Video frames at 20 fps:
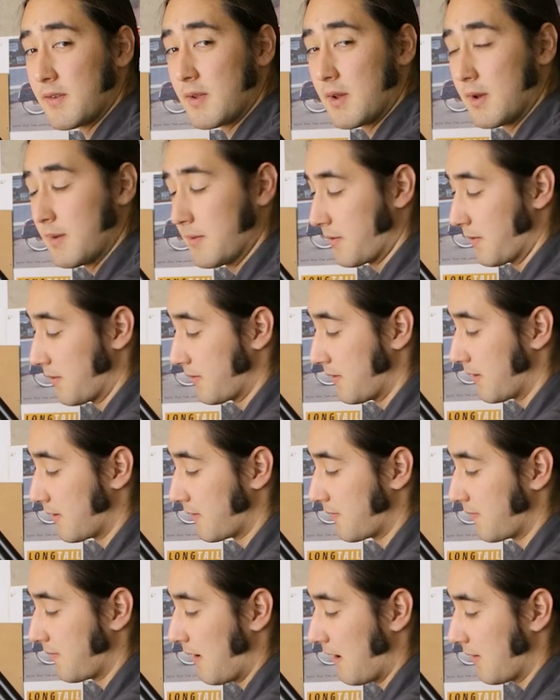comes with
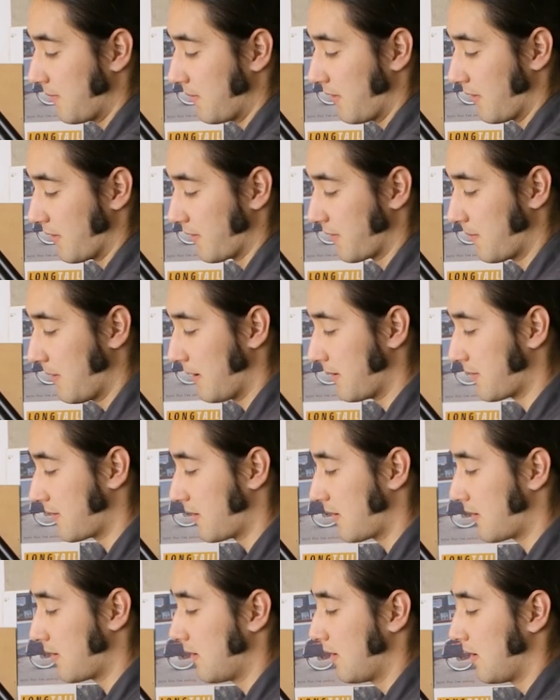this 5mm
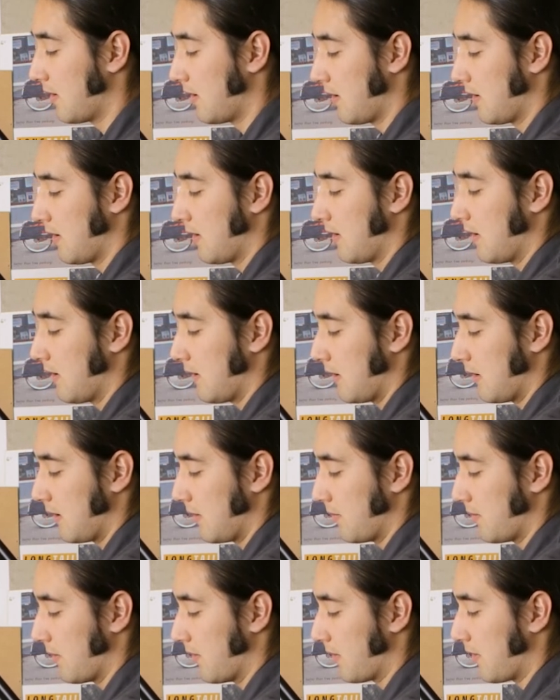spacer,
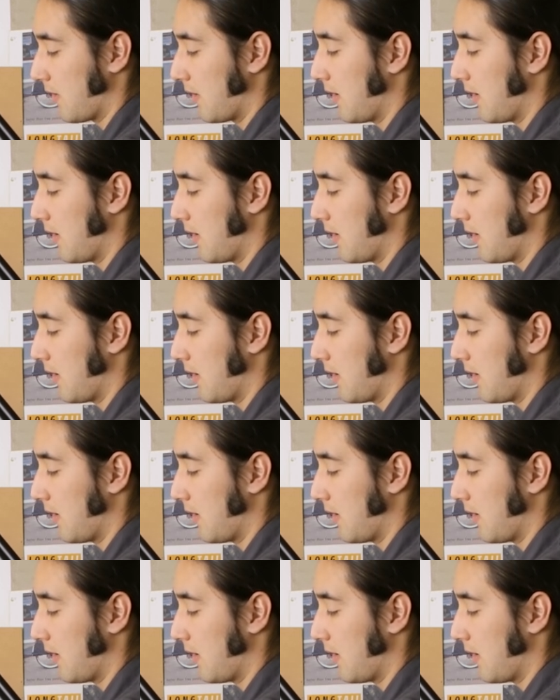both